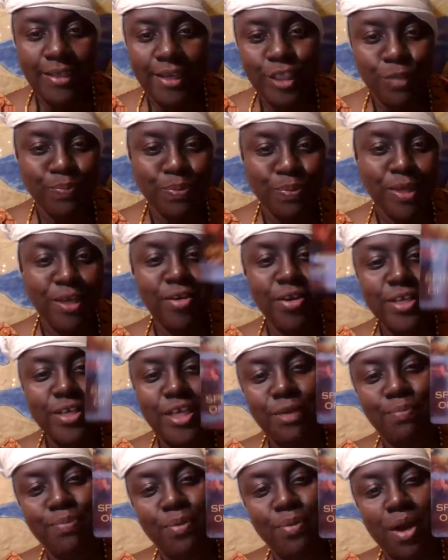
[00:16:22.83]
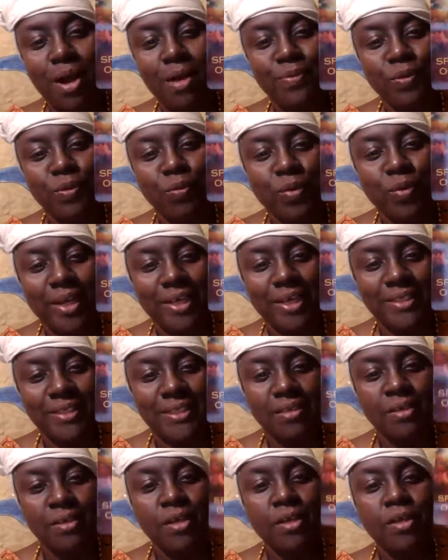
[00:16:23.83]
Spirit keeper of the
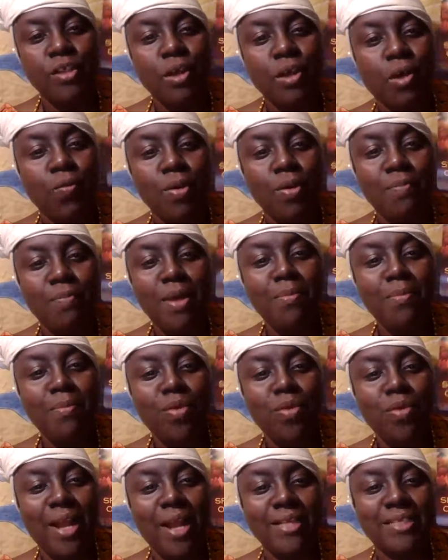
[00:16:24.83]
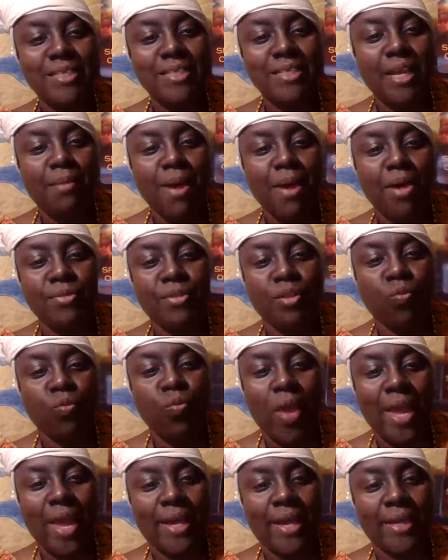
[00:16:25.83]
West. So remember when I said about the
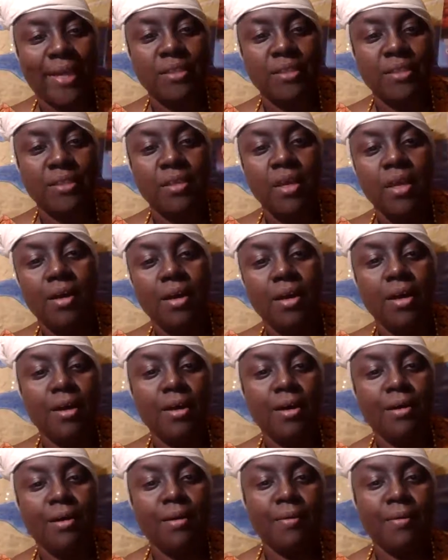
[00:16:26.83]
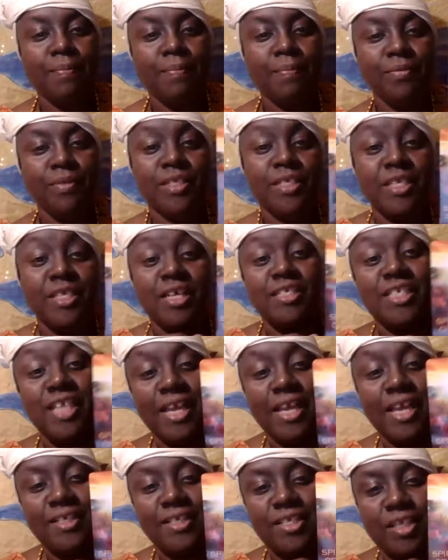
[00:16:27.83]
West, the sun
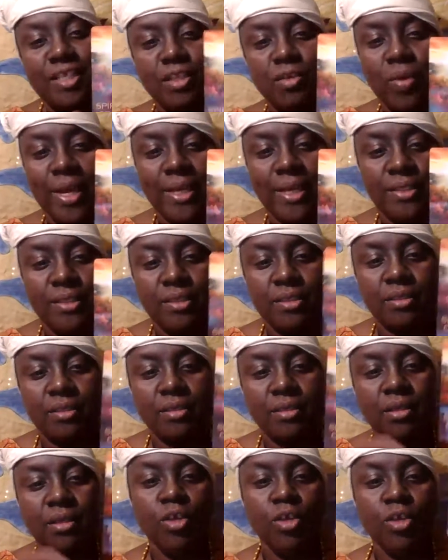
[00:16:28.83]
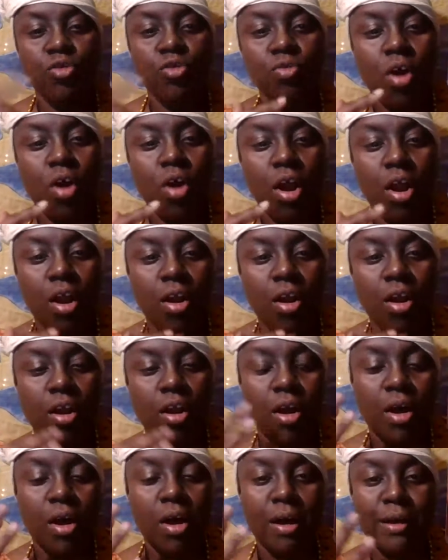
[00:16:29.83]
sets in the West. You are
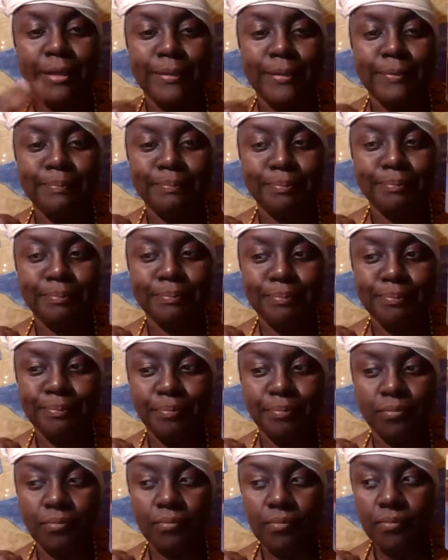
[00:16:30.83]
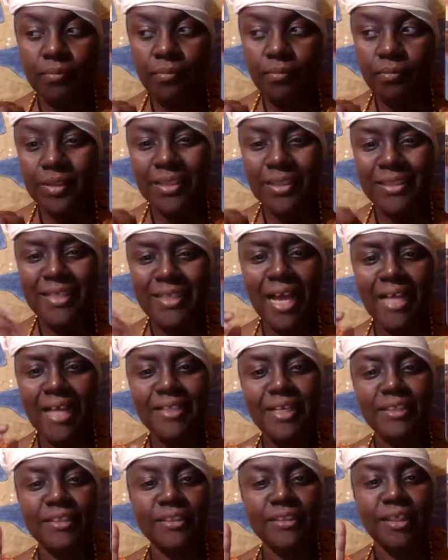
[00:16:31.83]
not
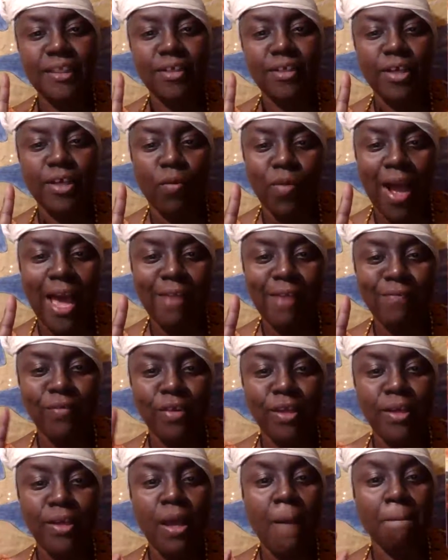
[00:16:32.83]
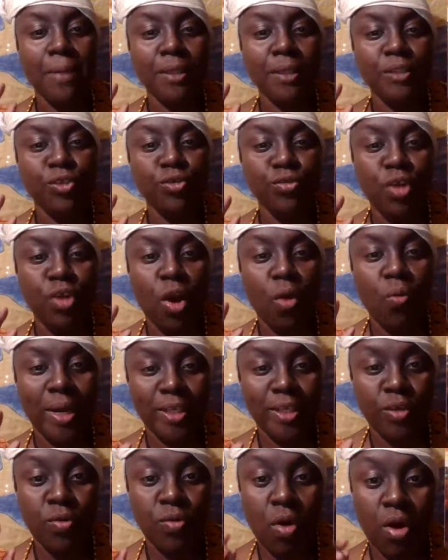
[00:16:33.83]
necessarily arriving, but you know where
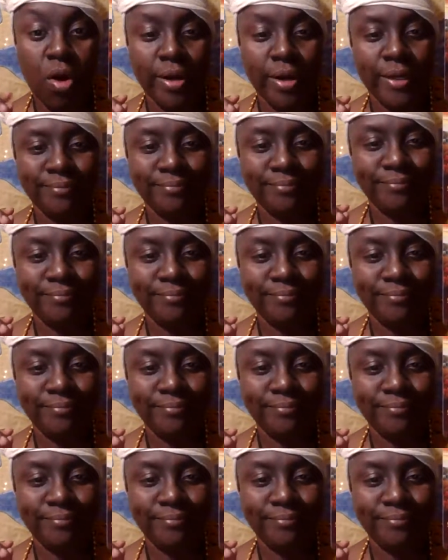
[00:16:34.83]
you are.